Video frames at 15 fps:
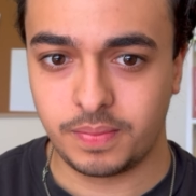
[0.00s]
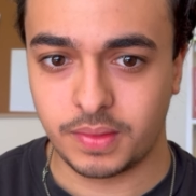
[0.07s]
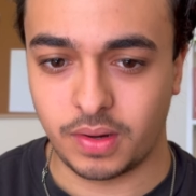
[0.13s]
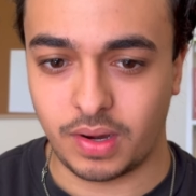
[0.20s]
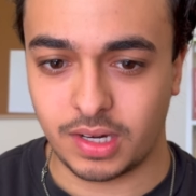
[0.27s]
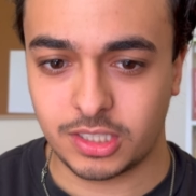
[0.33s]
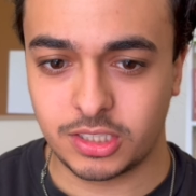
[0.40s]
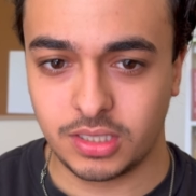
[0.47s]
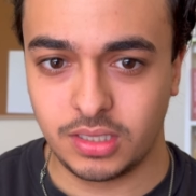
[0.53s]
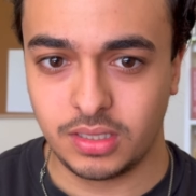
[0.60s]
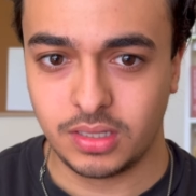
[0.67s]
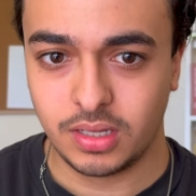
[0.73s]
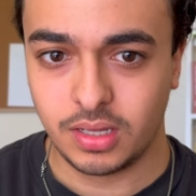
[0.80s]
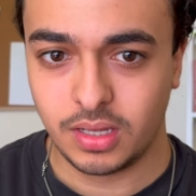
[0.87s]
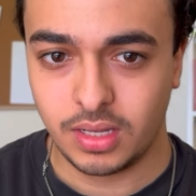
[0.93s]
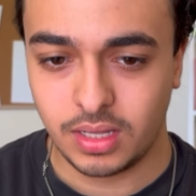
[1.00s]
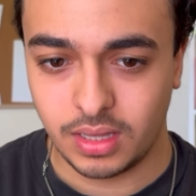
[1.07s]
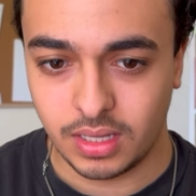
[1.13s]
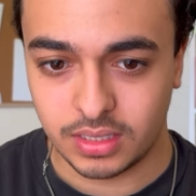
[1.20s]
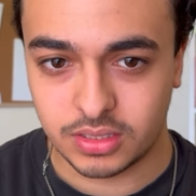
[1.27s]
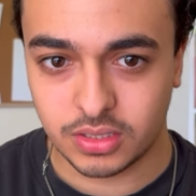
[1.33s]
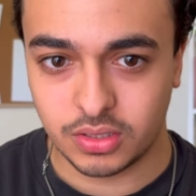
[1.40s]
Or actually,
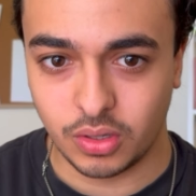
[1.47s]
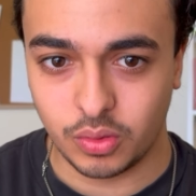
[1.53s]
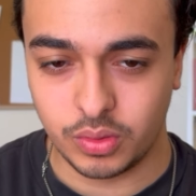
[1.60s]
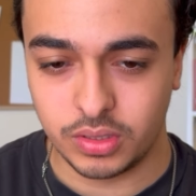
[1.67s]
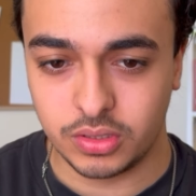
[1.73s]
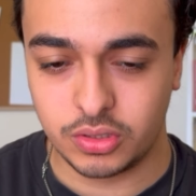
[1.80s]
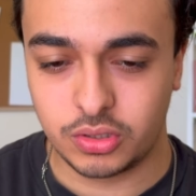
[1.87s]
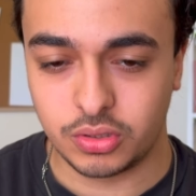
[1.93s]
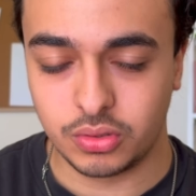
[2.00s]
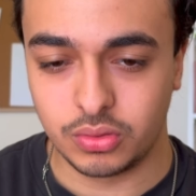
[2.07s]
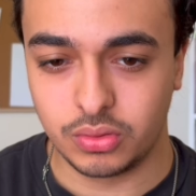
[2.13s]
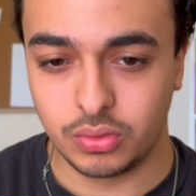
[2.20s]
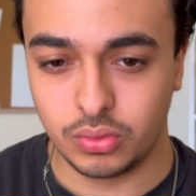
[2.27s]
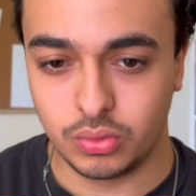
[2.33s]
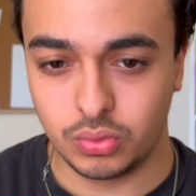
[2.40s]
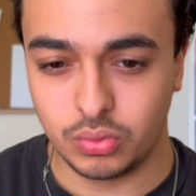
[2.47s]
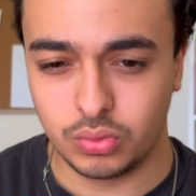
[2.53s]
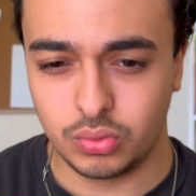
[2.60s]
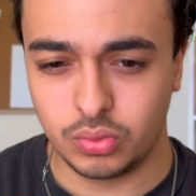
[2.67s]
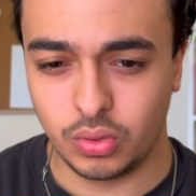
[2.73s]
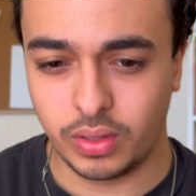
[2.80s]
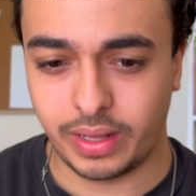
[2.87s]
let's go
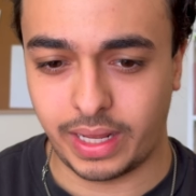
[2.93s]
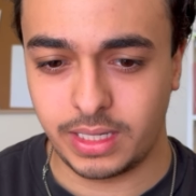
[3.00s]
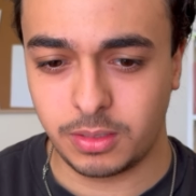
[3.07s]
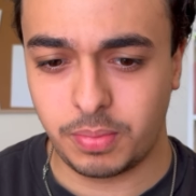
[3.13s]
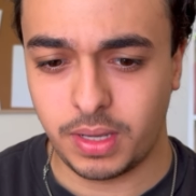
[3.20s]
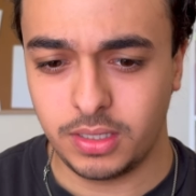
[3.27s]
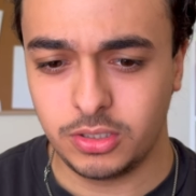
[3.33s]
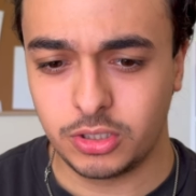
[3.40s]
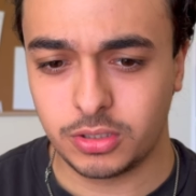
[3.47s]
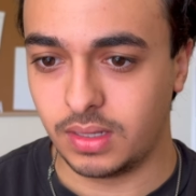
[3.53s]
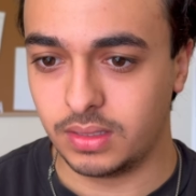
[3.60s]
into landing page.